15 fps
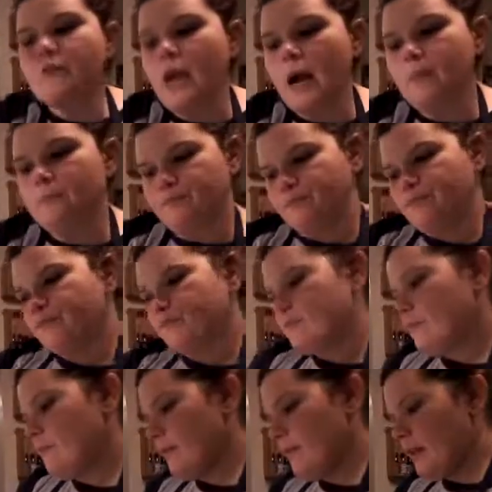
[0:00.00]
Yep.
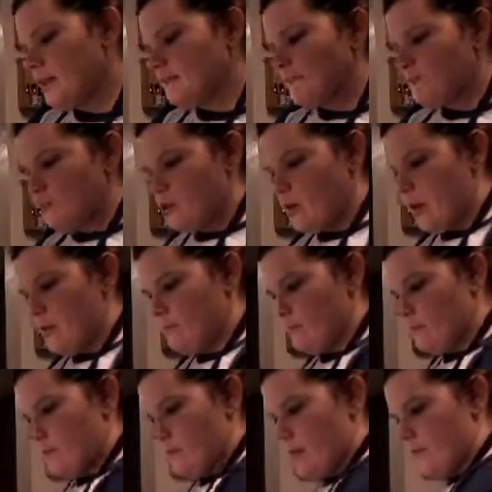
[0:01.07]
Okay,
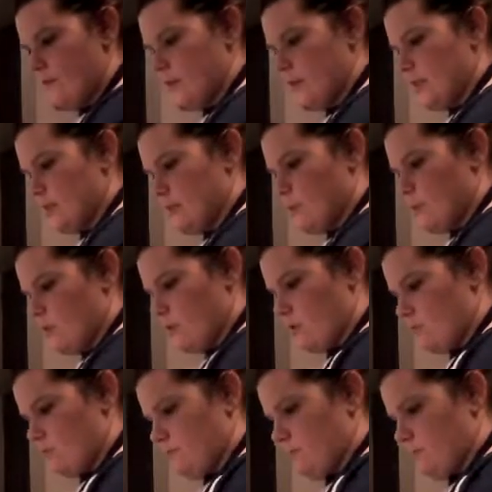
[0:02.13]
definitely need more salt.